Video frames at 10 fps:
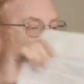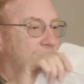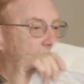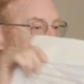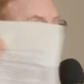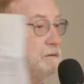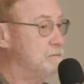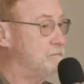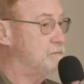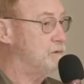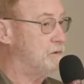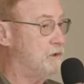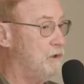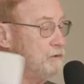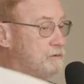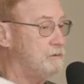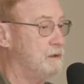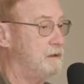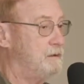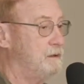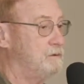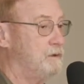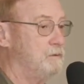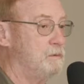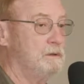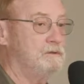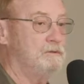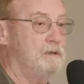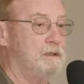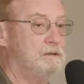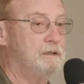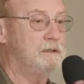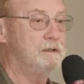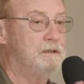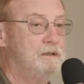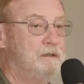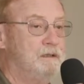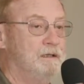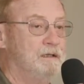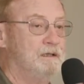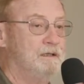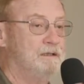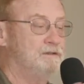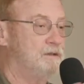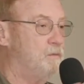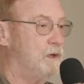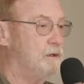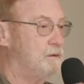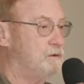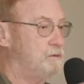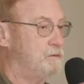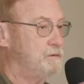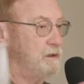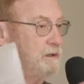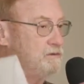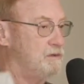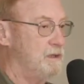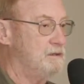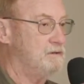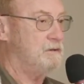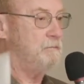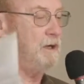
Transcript: valley, certain coastal areas are really struggling. Seawater intrusion exists. The